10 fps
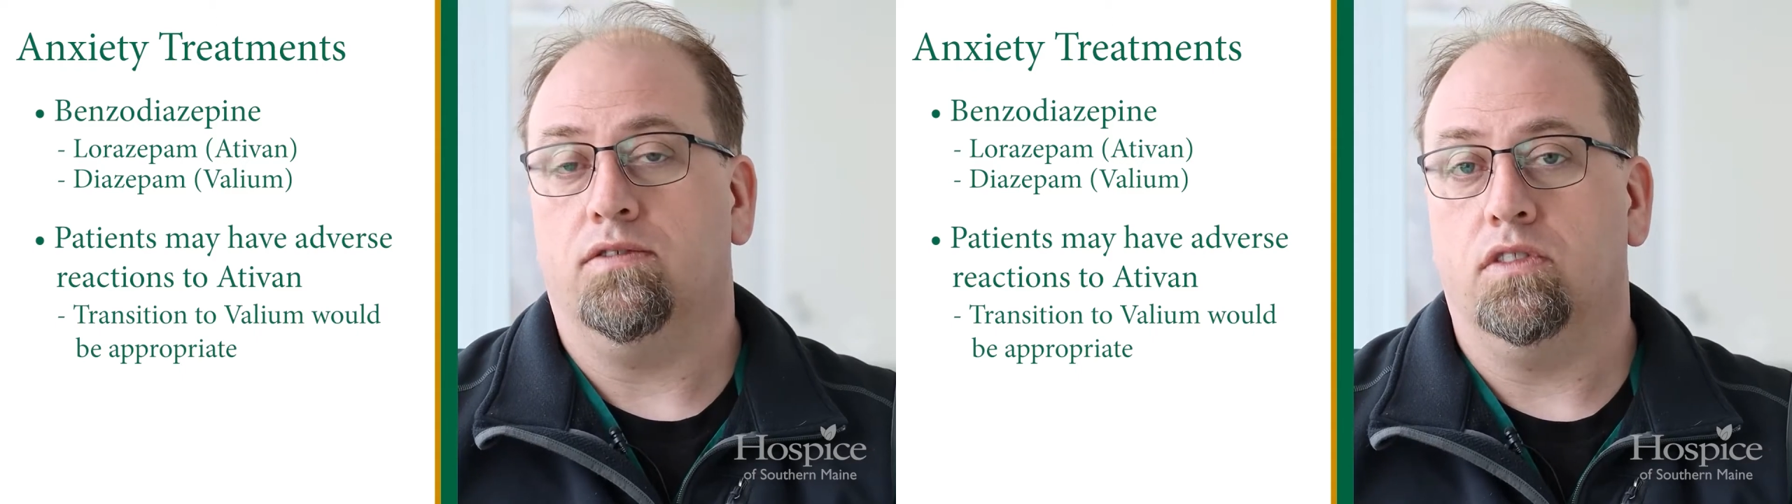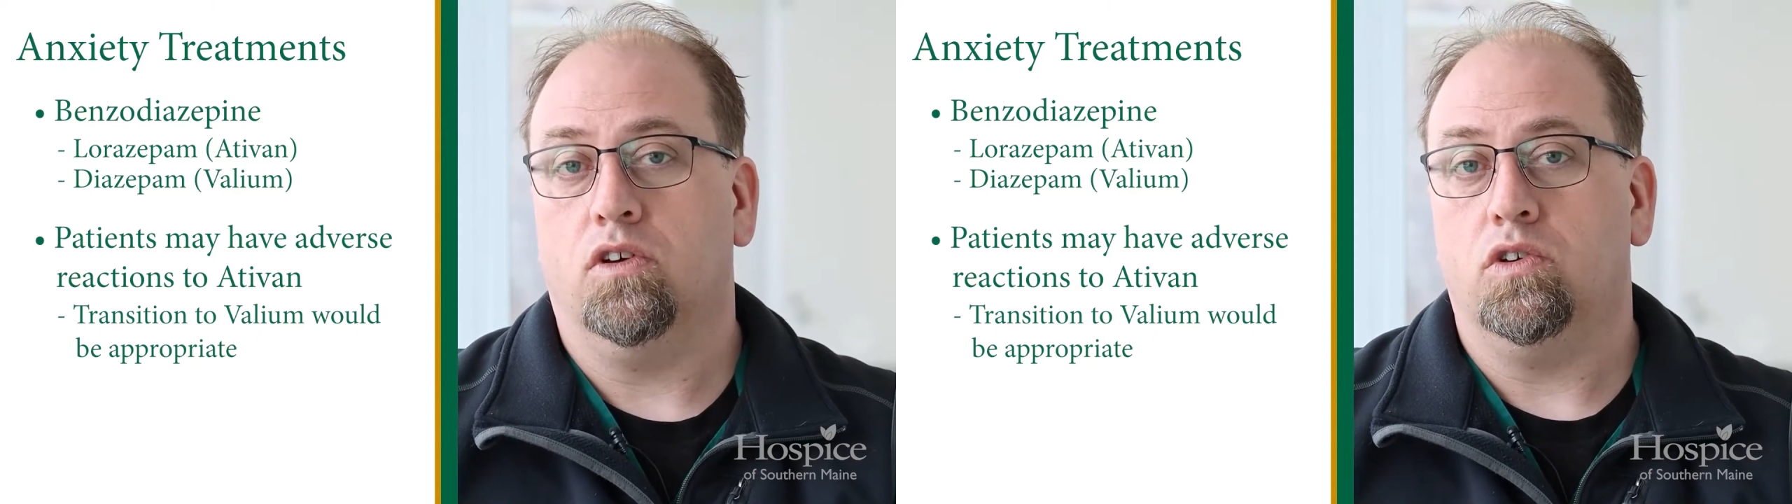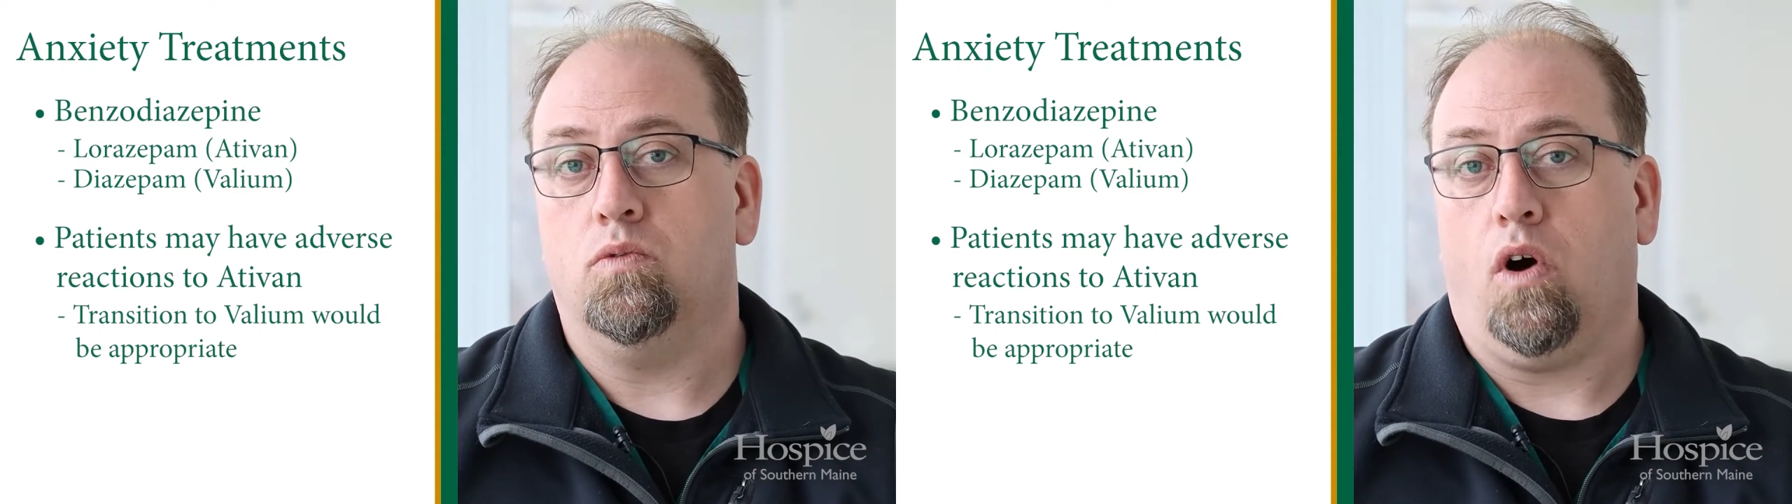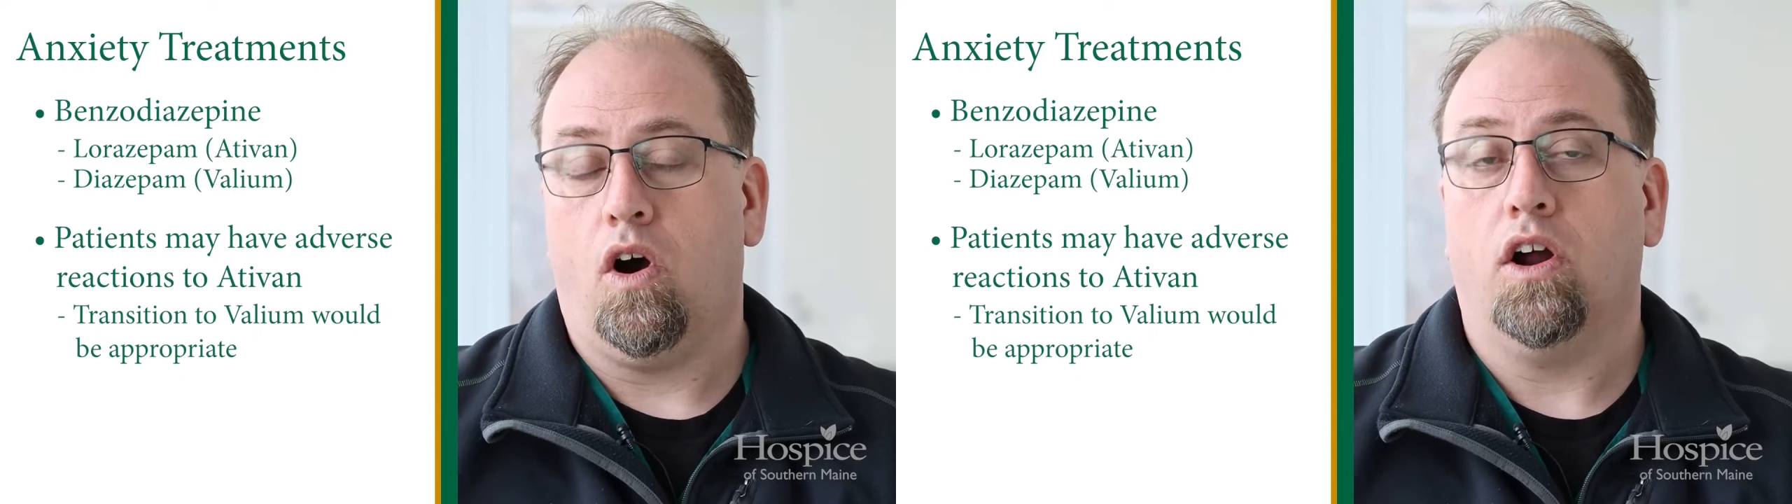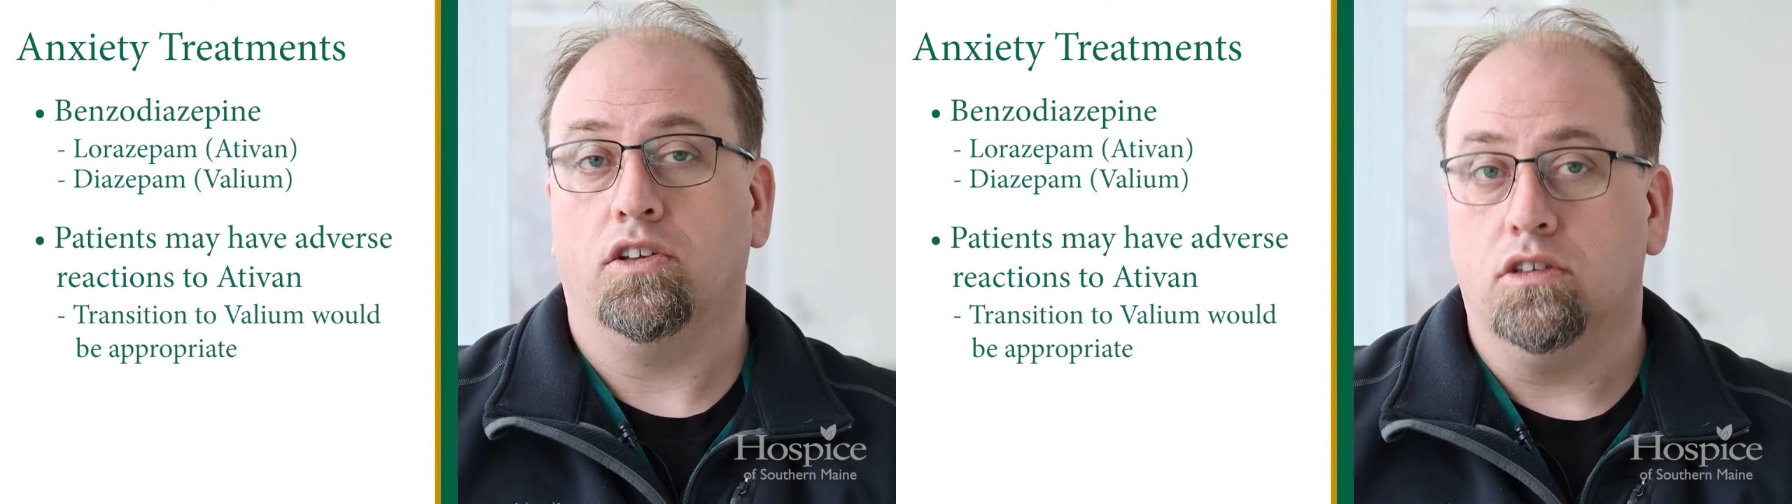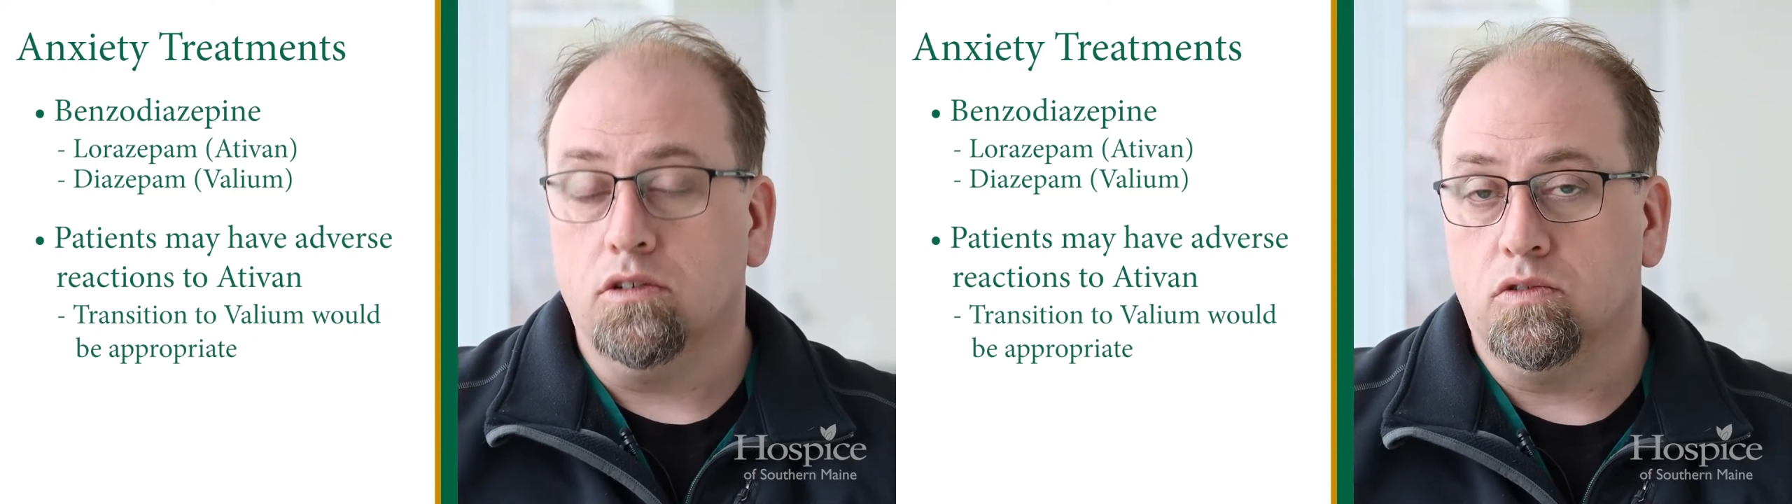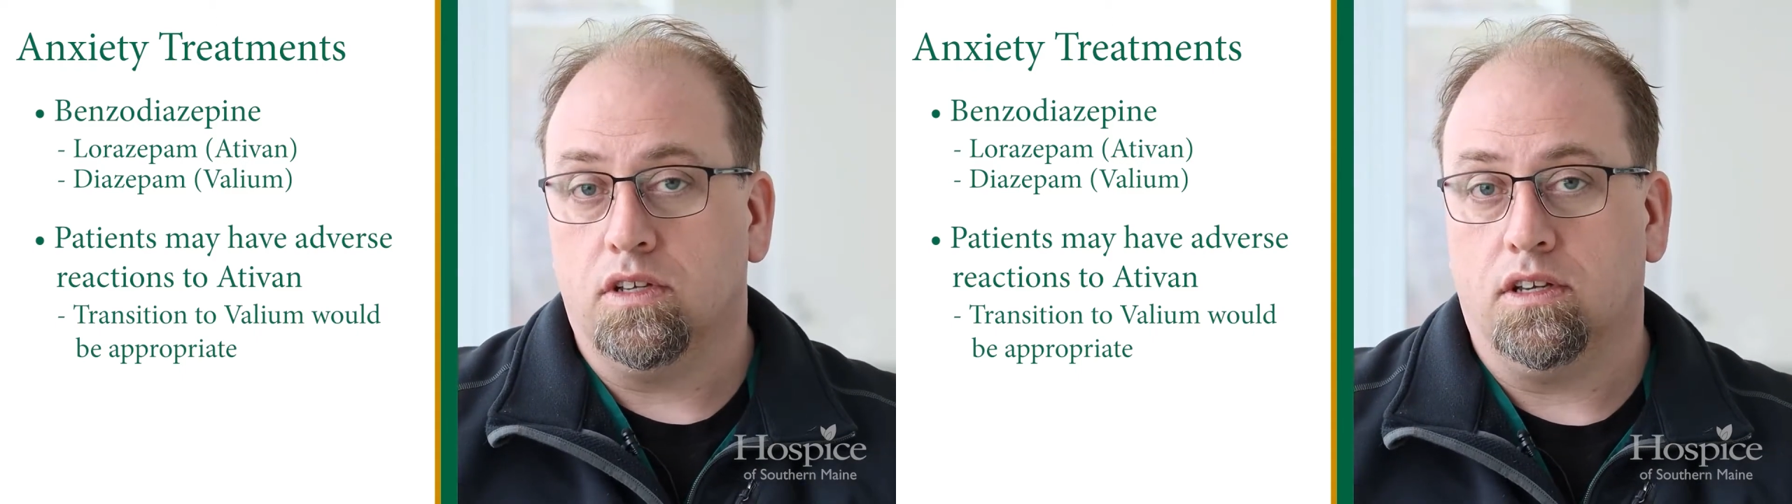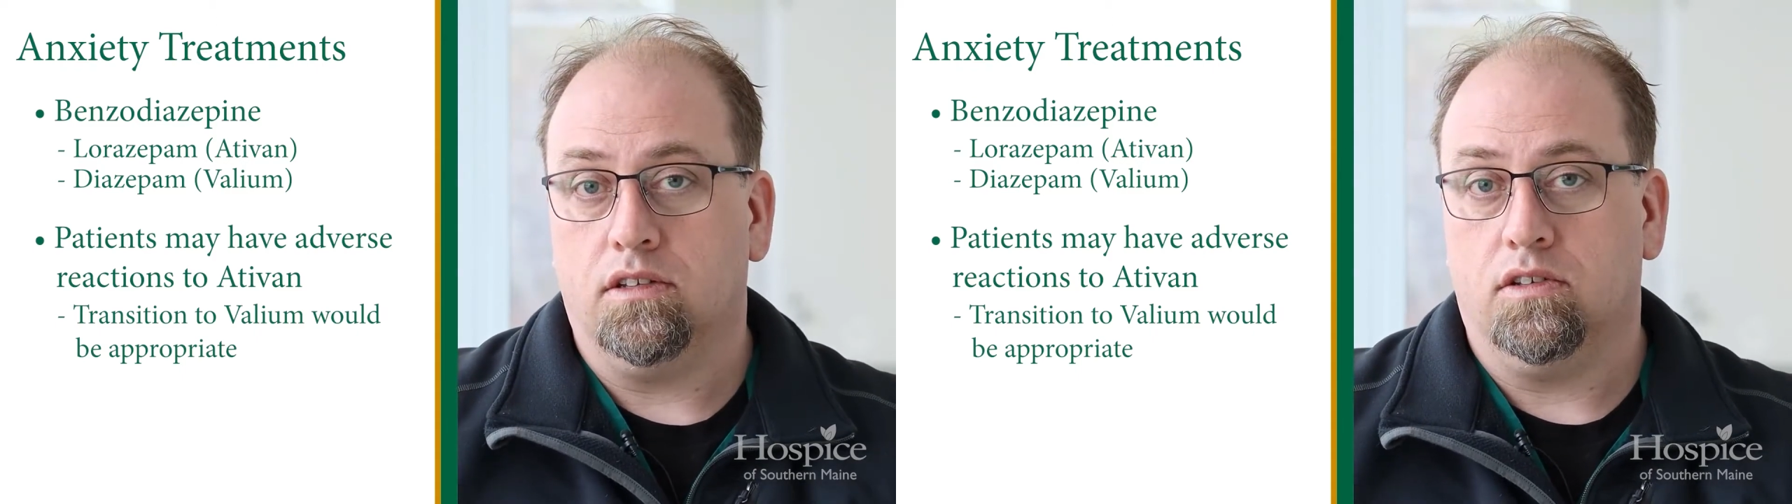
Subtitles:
even though you are using